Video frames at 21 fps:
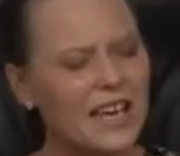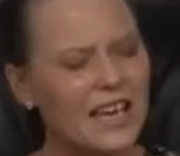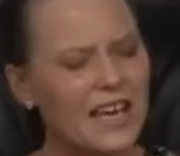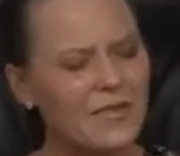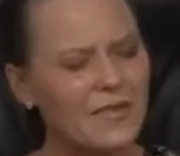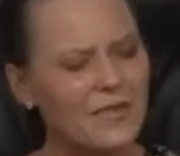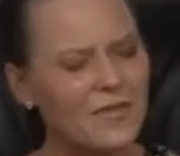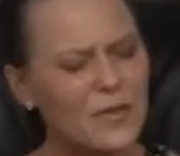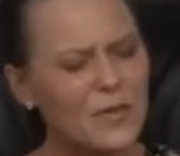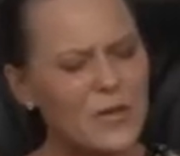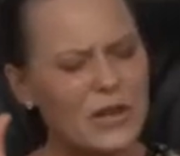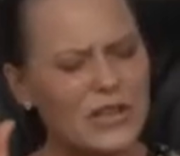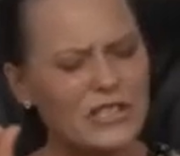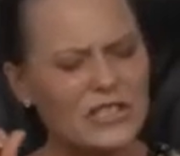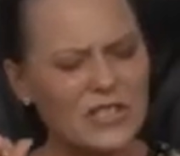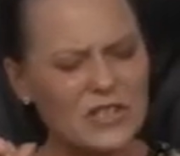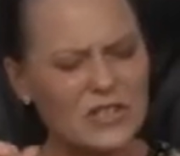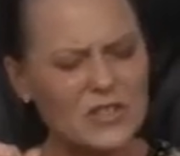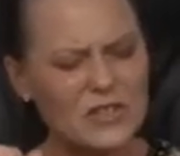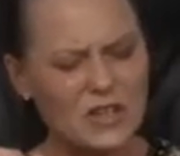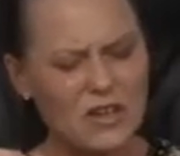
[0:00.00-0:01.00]
And
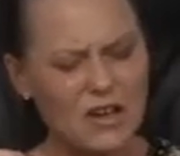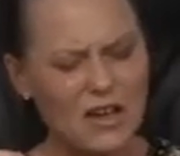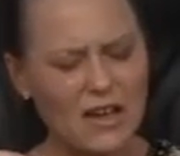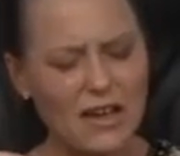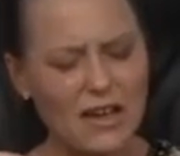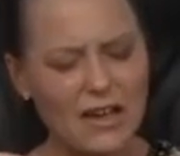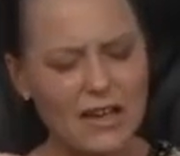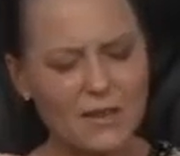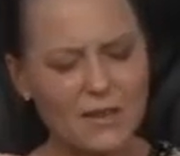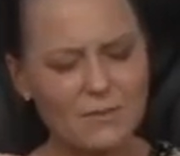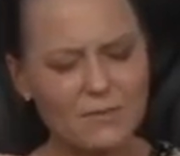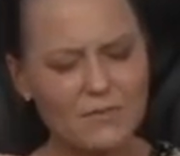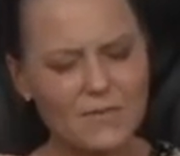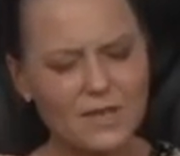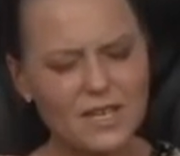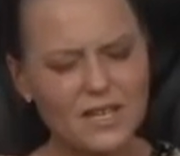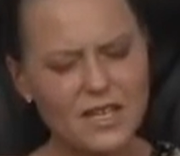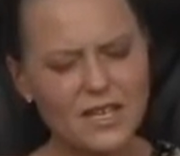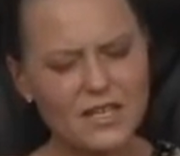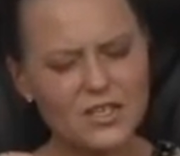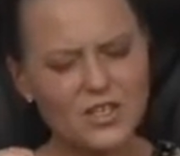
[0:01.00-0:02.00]
this time,
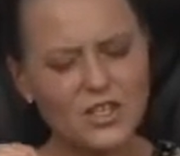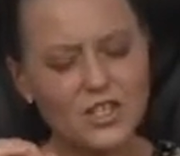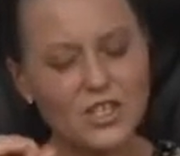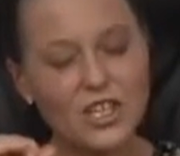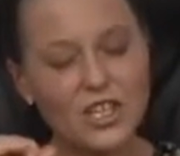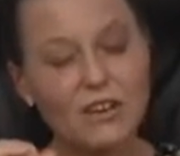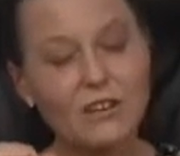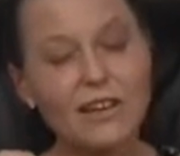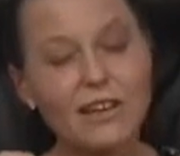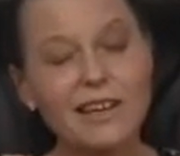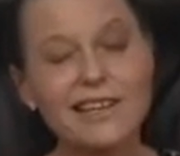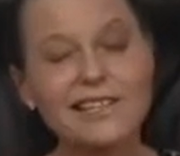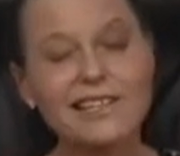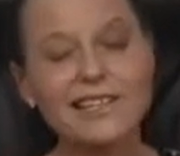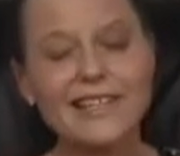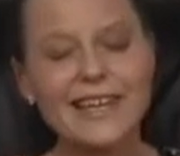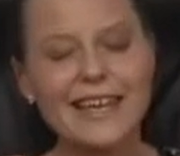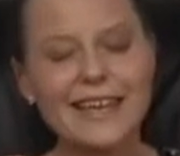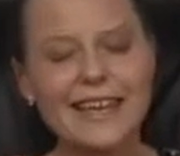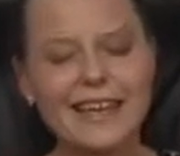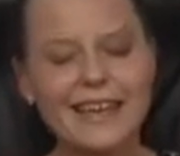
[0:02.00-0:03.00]
she
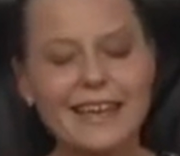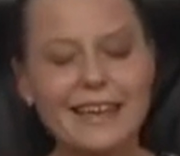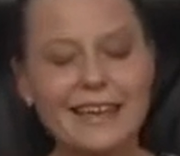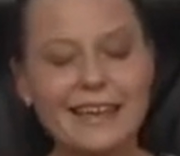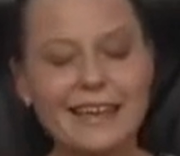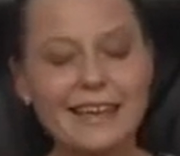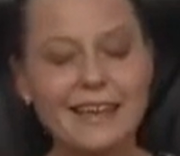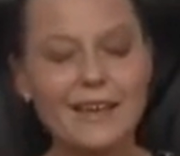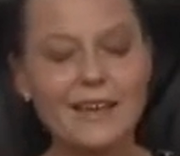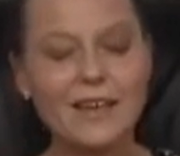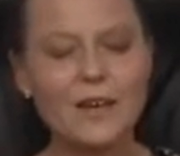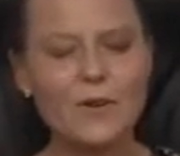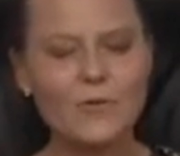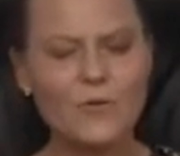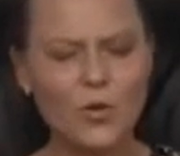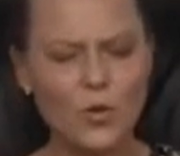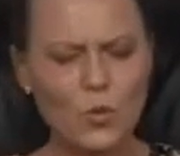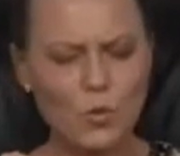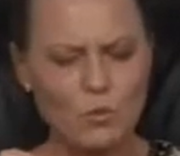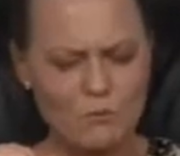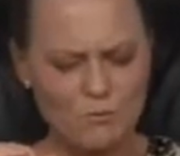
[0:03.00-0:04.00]
is here
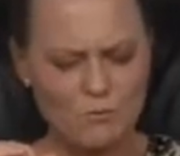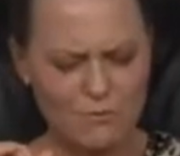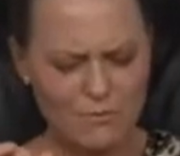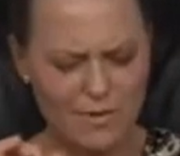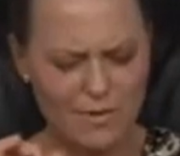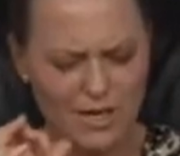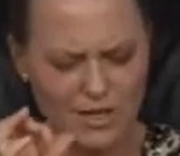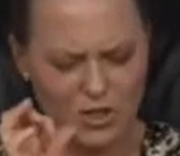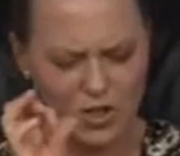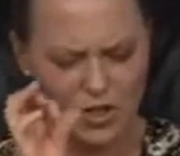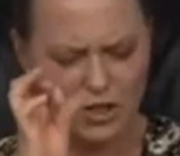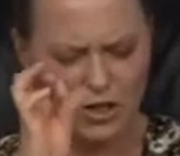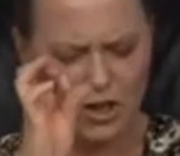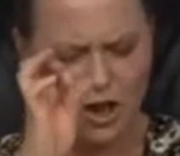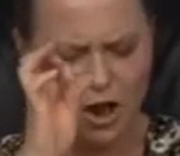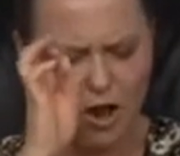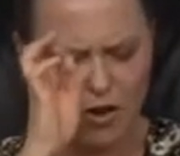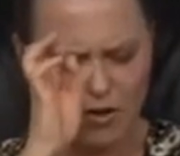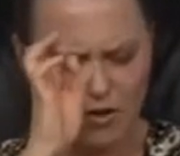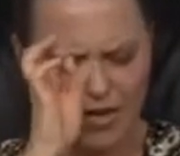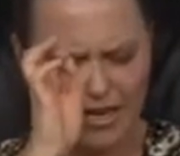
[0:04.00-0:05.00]
for much
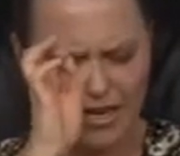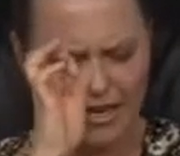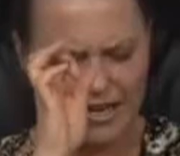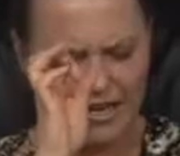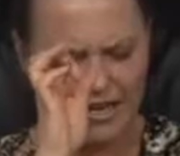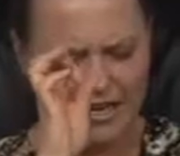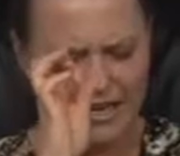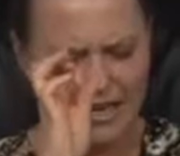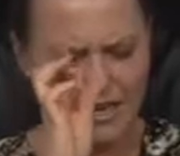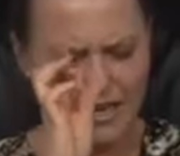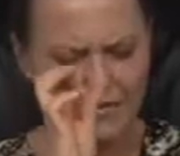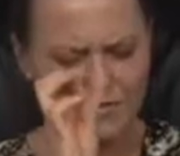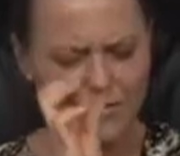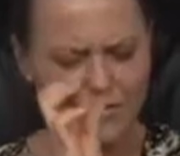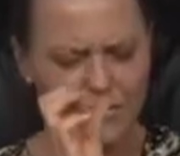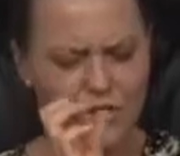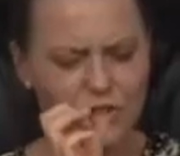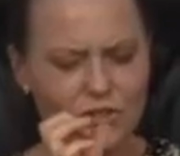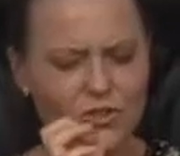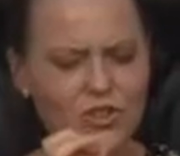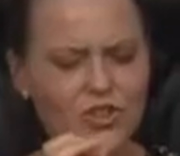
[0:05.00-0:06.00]
longer
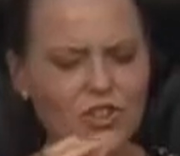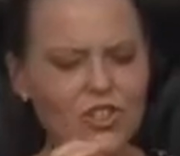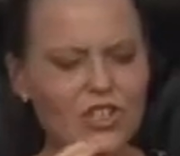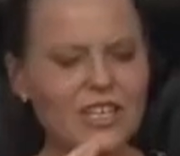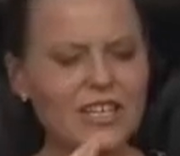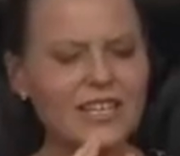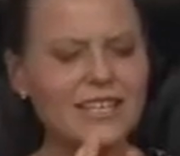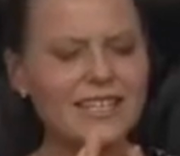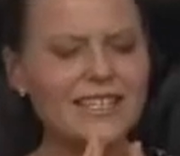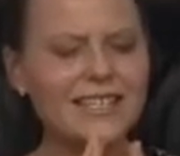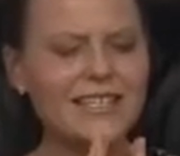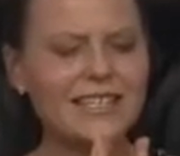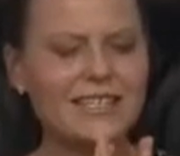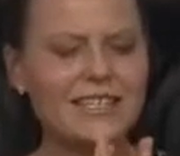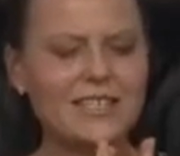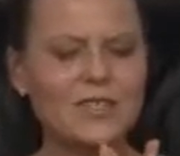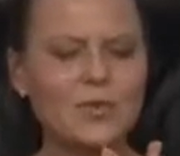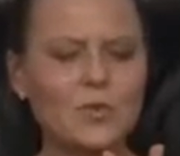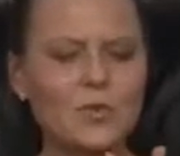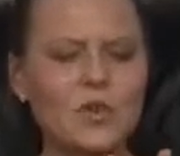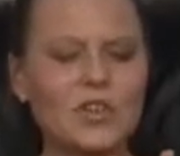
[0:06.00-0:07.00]
than
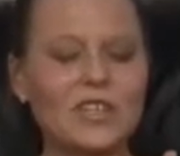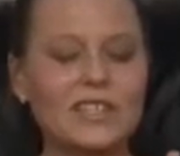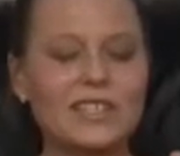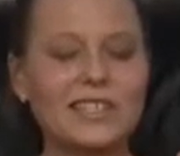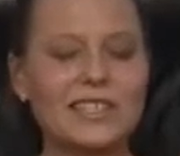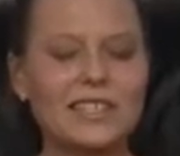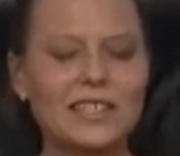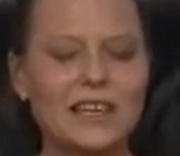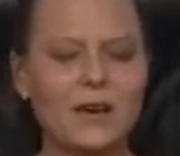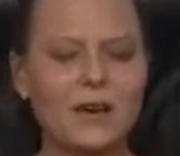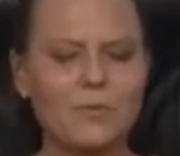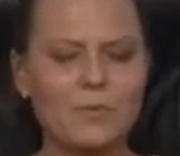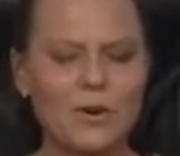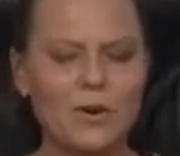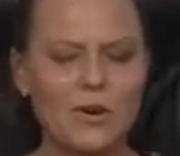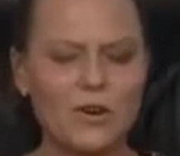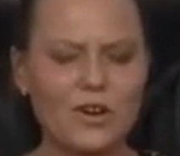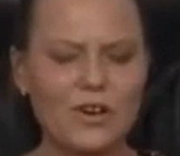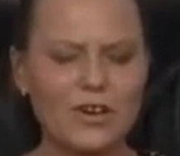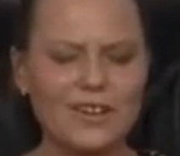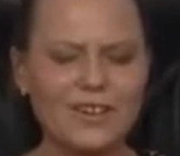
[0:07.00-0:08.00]
Jesus was
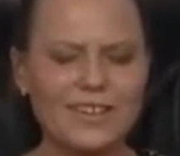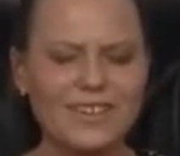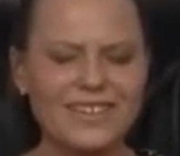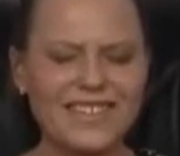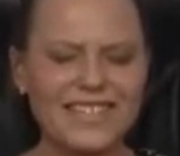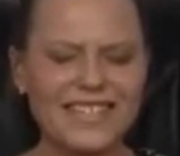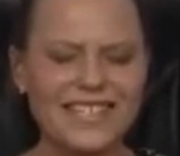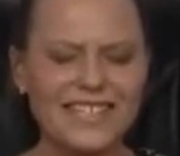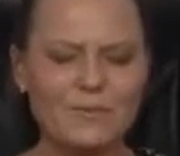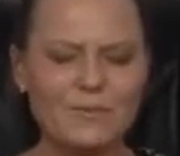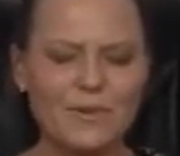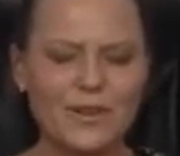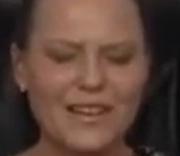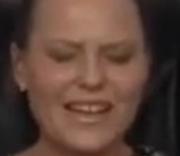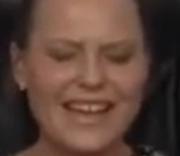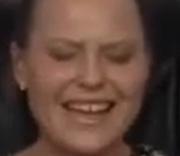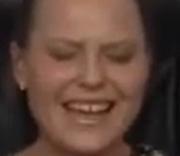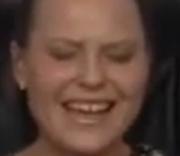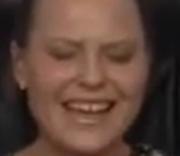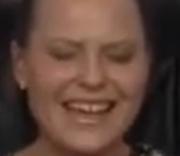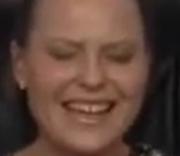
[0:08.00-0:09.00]
upon this
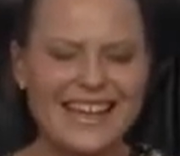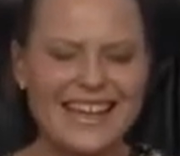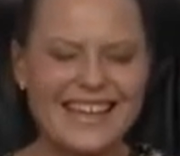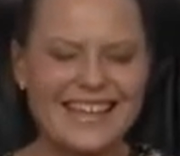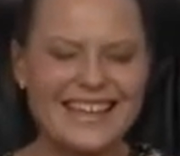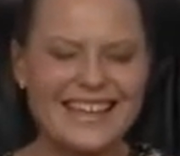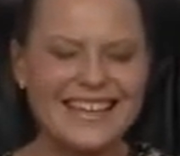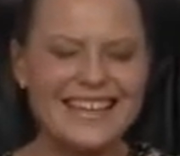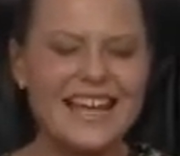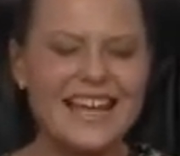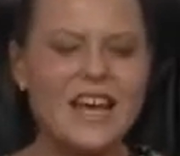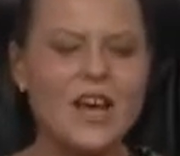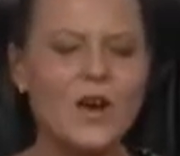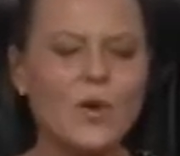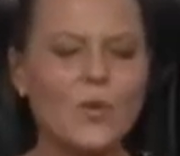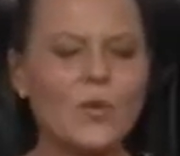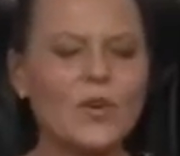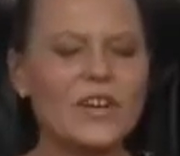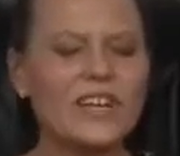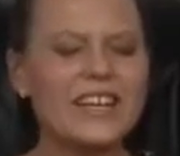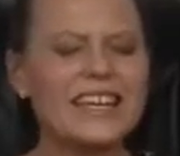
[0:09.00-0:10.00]
plane
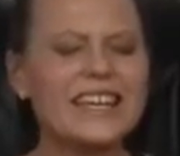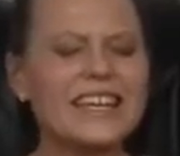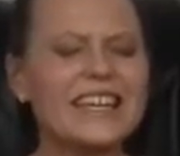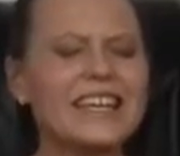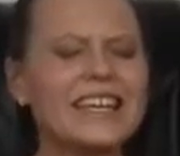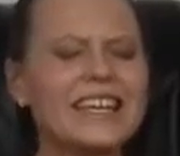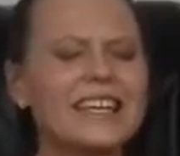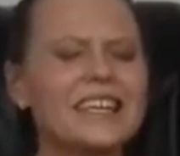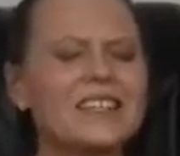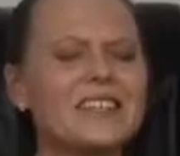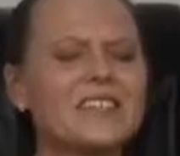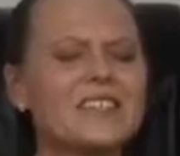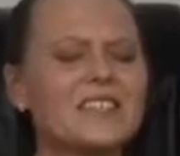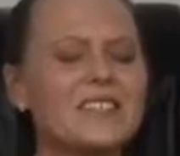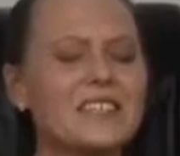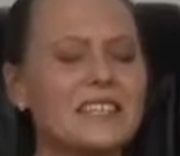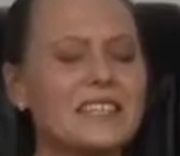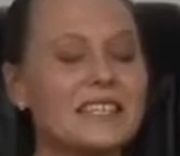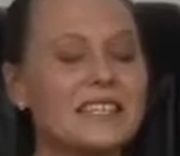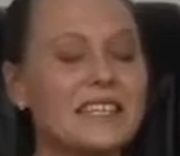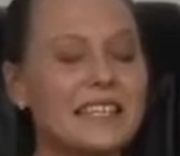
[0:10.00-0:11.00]
when he
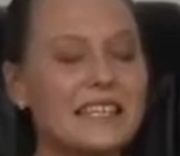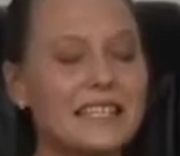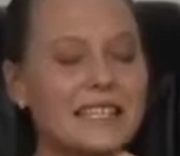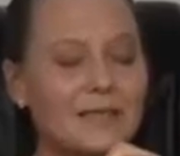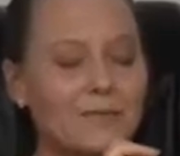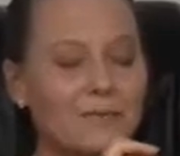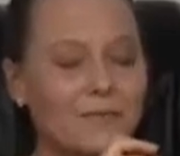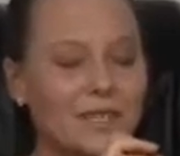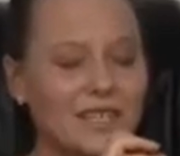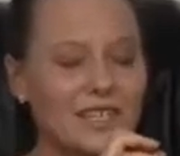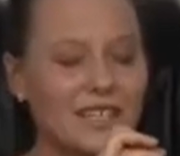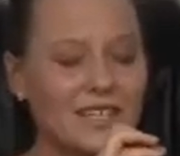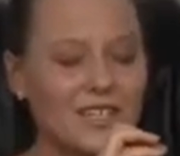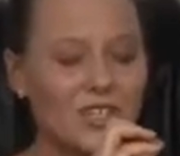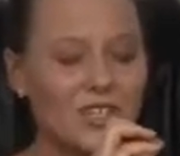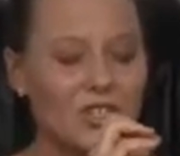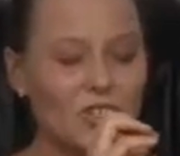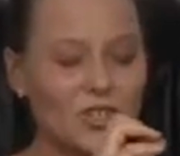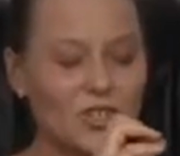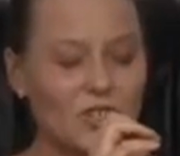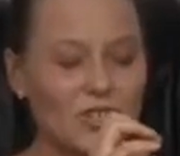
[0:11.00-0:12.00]
did his
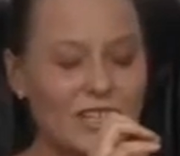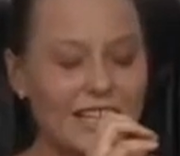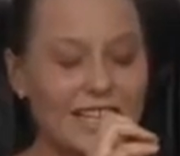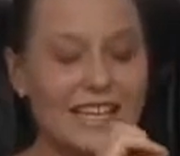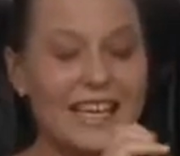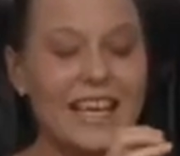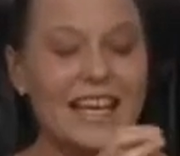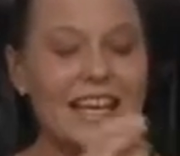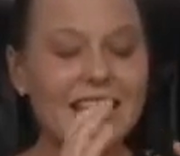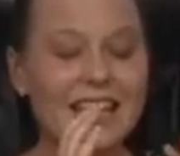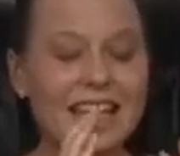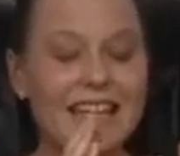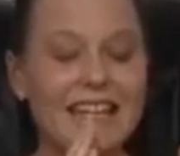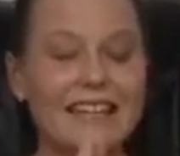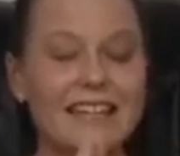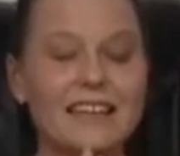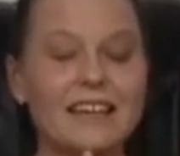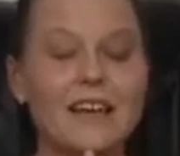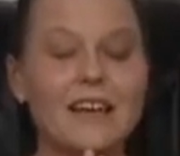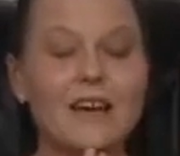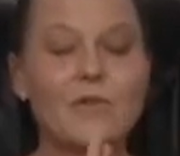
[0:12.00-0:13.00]
ministry
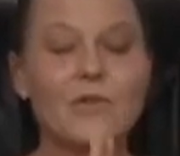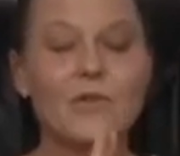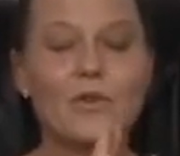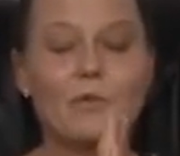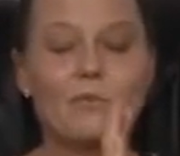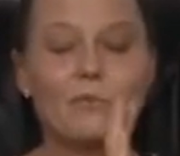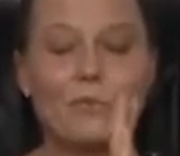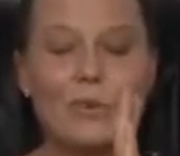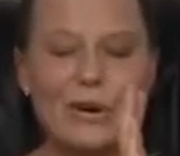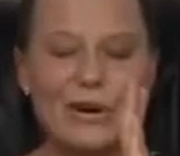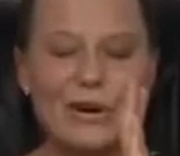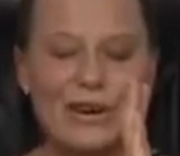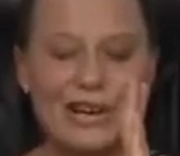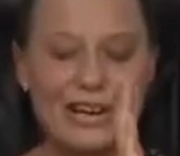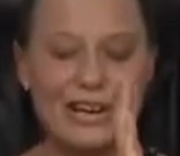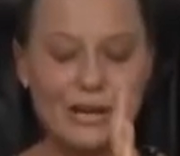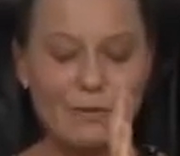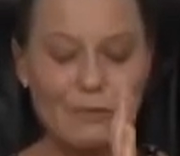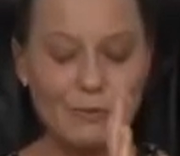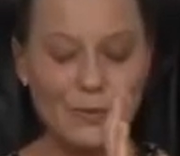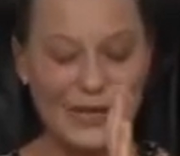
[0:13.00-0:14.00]
in the
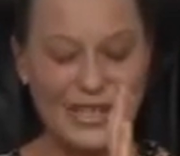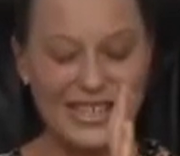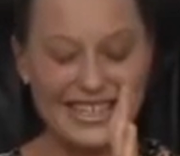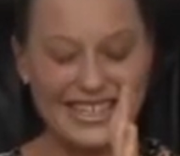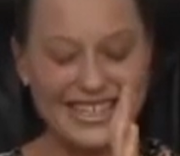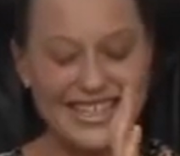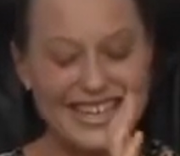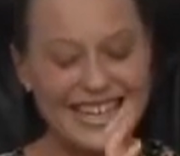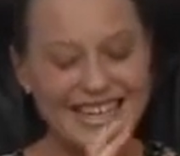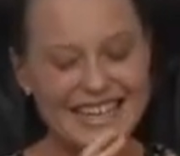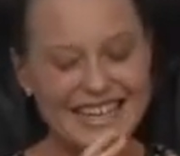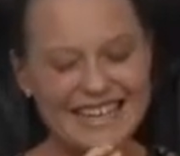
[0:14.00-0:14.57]
public.